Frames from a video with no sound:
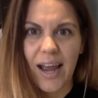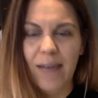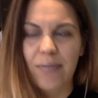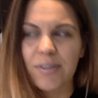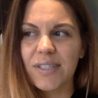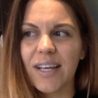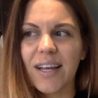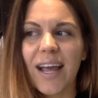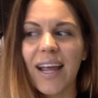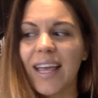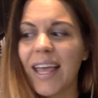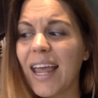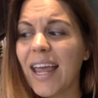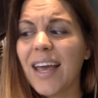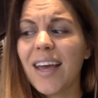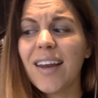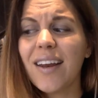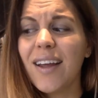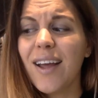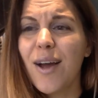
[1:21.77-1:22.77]
I was like, I
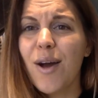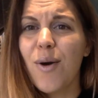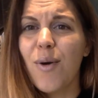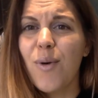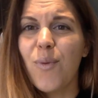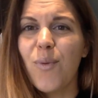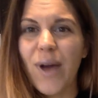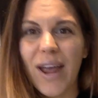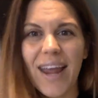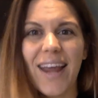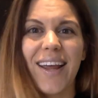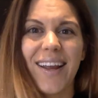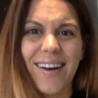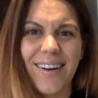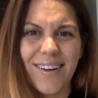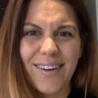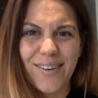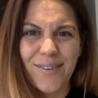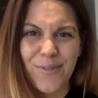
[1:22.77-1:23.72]
can't wait